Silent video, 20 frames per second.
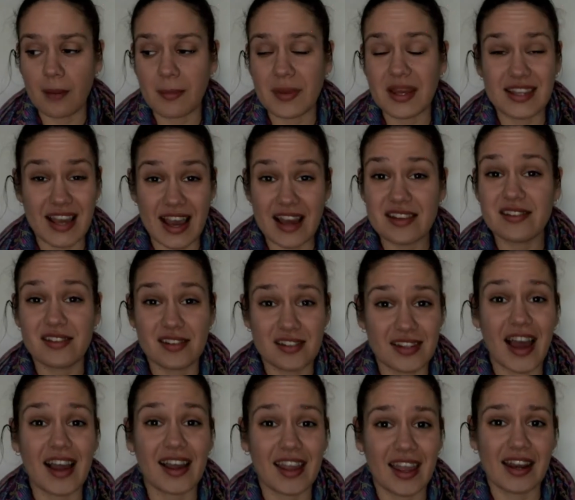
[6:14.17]
Yes,
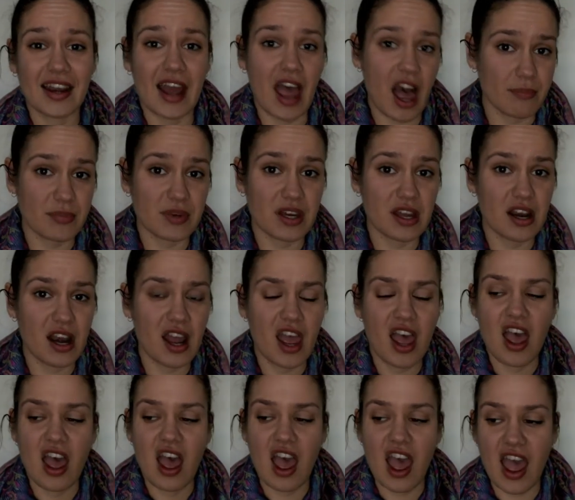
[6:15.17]
that can happen,
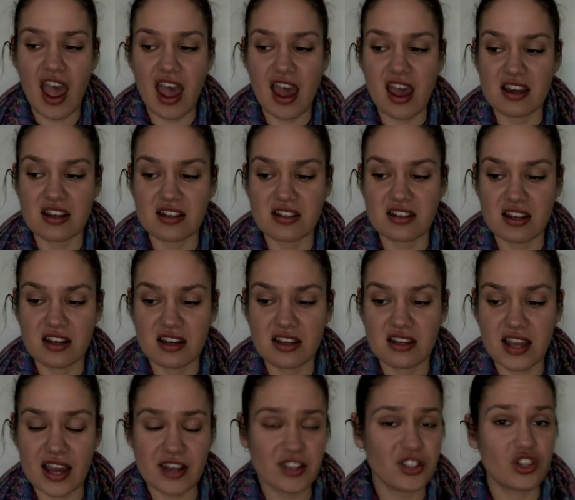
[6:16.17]
and
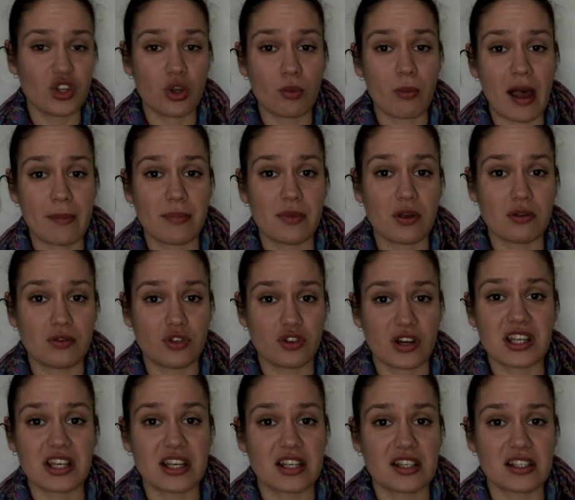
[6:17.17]
yes, you might be
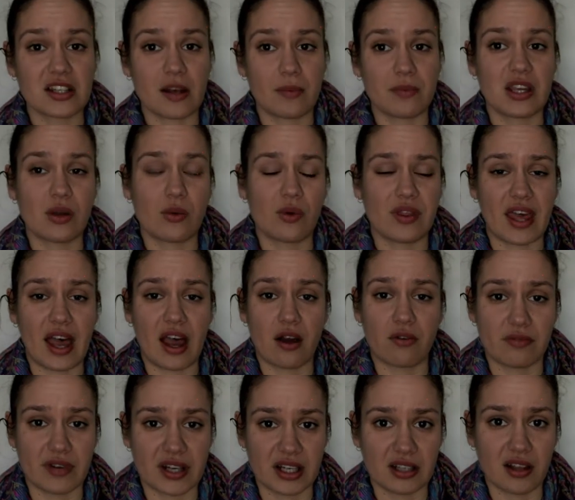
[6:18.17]
drinking something without
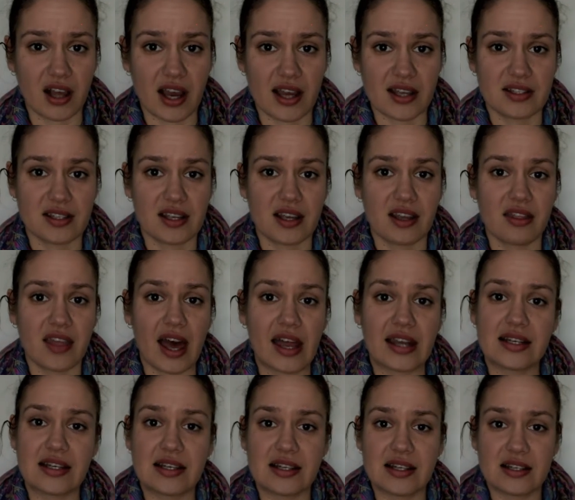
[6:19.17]
realizing that
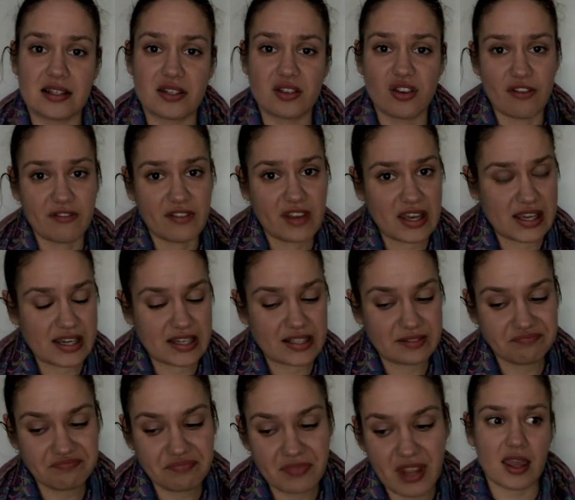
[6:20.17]
it is not vegan.